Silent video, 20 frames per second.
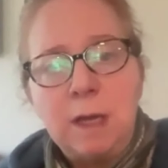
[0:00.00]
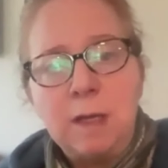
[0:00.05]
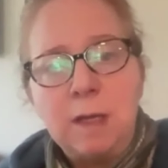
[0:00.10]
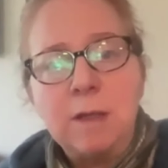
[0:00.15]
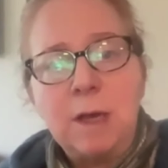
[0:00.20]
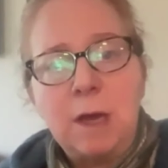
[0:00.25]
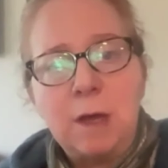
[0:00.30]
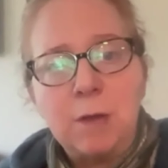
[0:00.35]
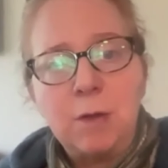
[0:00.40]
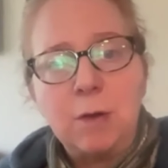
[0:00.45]

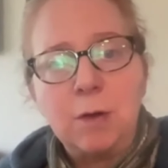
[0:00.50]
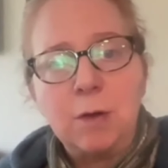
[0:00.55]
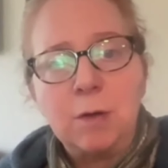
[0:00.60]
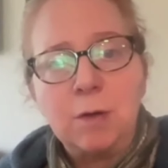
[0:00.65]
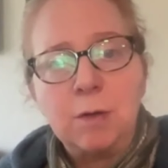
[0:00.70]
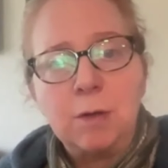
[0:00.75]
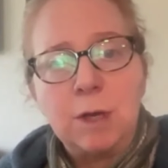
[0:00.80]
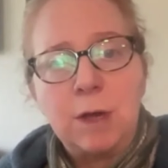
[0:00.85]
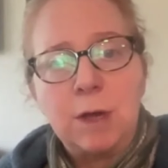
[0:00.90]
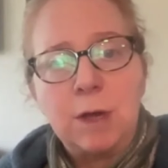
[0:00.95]
And the
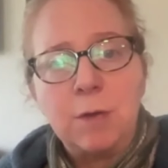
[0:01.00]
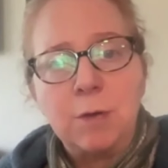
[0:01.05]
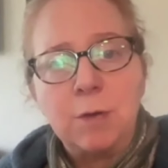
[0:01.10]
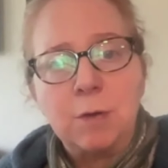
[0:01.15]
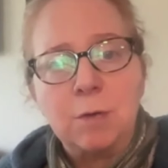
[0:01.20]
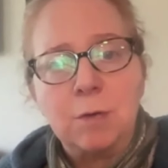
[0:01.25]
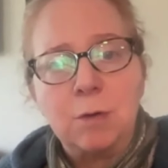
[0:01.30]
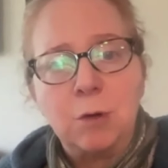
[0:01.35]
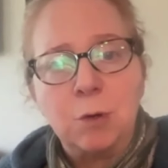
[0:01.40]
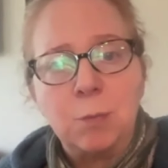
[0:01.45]

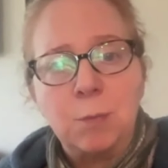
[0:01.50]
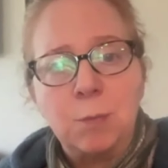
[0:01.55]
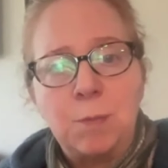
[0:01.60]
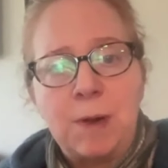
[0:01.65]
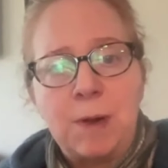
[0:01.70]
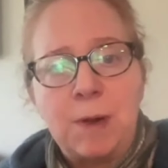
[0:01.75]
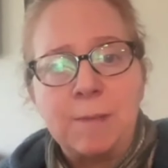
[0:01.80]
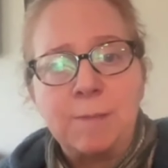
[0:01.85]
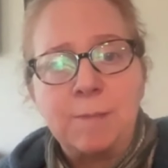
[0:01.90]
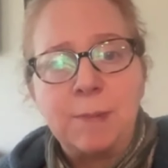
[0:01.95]
other group
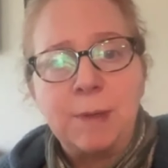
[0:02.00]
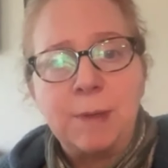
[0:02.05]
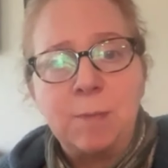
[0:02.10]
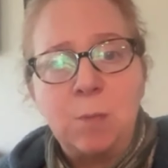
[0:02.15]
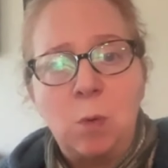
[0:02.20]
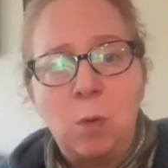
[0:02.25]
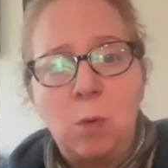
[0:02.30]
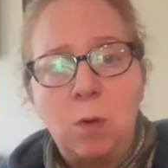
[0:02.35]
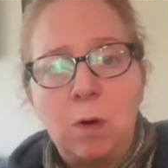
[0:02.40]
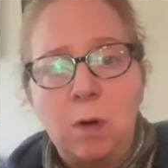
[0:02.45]
might be
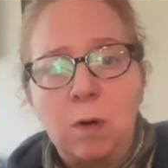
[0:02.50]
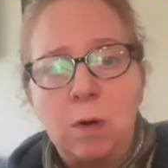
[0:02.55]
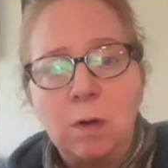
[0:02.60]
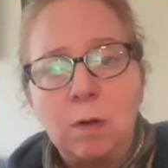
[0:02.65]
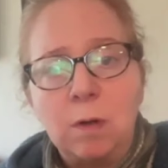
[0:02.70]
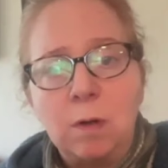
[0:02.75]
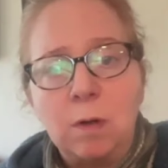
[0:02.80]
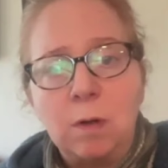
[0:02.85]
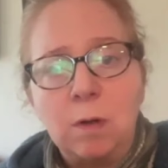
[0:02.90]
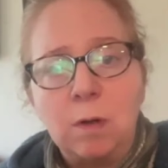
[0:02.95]

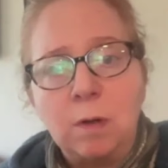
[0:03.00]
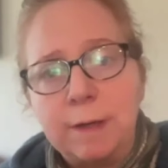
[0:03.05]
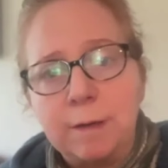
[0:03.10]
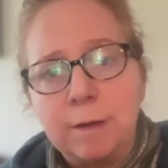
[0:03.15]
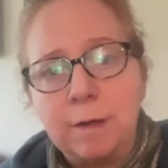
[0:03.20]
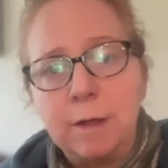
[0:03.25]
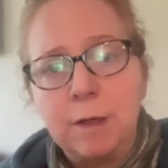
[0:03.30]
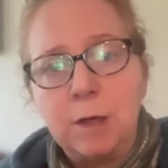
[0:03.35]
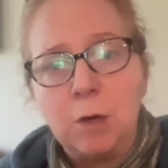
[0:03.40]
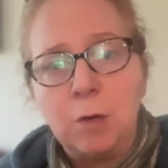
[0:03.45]
more
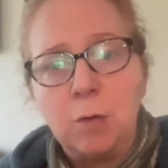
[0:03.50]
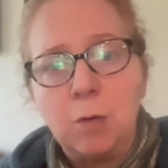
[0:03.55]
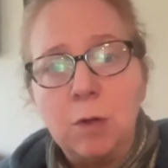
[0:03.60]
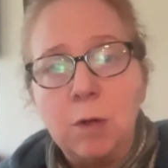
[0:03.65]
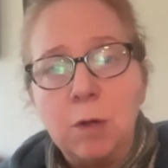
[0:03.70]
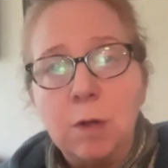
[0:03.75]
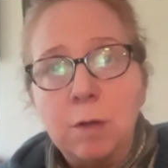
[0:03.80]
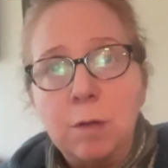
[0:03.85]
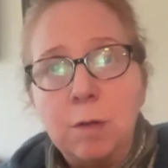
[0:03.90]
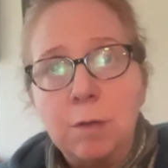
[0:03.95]
like,
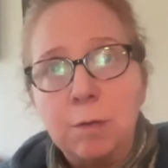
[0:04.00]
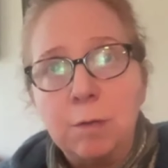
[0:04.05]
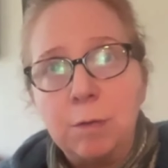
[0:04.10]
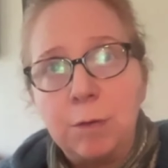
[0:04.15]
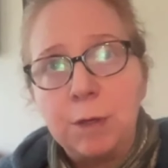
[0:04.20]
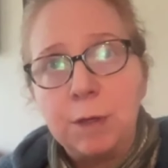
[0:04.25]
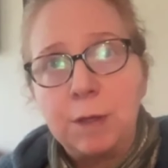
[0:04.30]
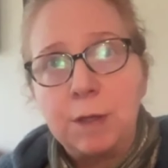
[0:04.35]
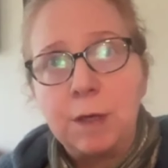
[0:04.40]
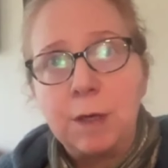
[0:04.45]

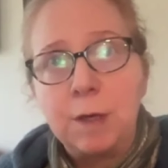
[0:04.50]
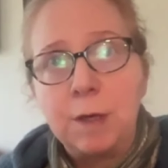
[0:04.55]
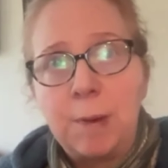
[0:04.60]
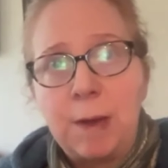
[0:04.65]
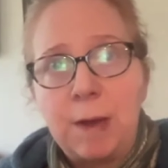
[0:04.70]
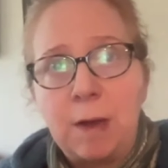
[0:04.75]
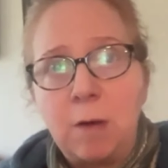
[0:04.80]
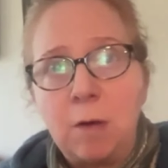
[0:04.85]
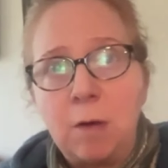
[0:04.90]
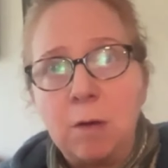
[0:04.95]
thinking
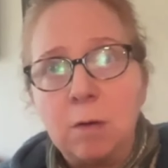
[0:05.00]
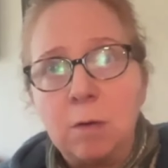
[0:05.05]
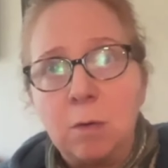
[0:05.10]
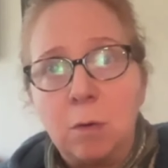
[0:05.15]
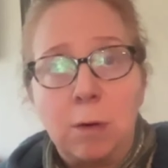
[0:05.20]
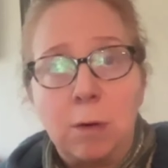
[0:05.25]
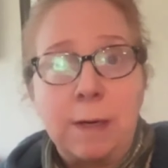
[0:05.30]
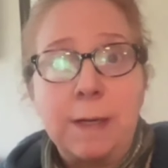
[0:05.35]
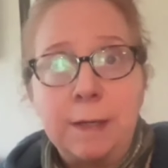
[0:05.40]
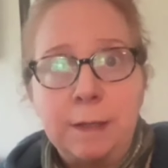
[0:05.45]
about
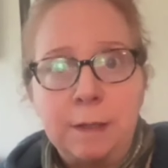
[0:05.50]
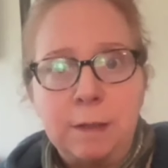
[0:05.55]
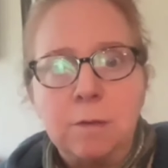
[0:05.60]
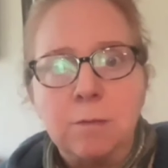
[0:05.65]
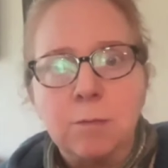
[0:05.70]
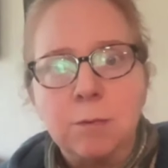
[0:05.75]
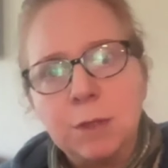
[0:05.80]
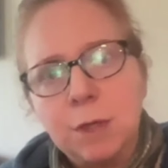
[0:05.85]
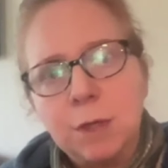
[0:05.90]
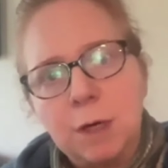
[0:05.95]
or
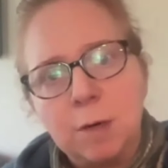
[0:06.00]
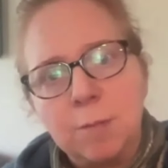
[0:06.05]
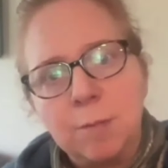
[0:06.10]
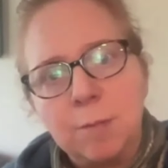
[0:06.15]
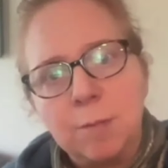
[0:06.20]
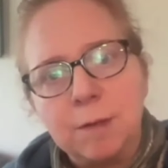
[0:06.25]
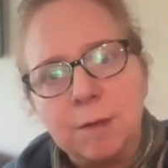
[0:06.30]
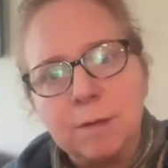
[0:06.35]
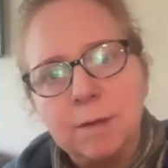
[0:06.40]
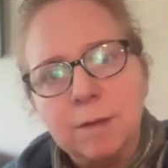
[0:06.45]
in
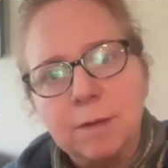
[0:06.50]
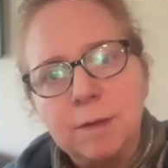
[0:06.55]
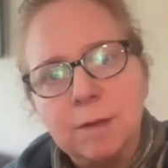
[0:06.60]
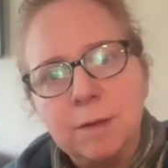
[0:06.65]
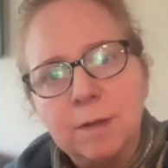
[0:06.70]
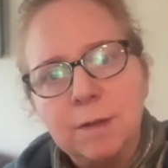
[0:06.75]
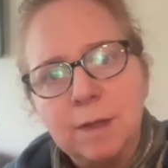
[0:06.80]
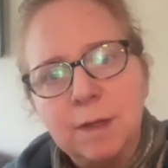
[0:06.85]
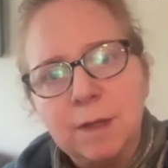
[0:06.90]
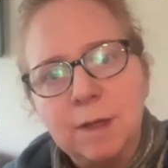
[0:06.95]
retirement,
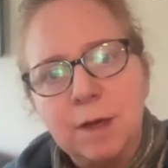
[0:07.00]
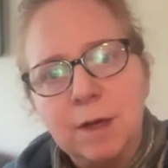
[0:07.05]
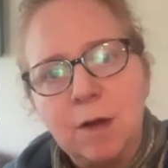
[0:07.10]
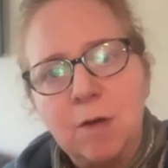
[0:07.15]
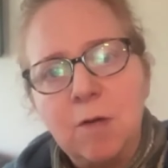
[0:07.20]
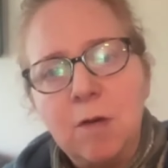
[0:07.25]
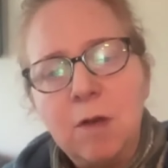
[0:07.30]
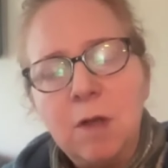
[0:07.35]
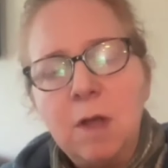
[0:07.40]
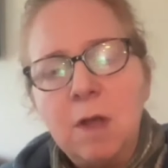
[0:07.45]
you
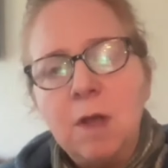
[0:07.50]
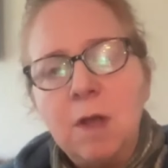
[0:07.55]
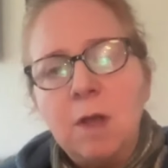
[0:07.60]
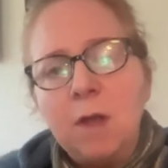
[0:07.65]
know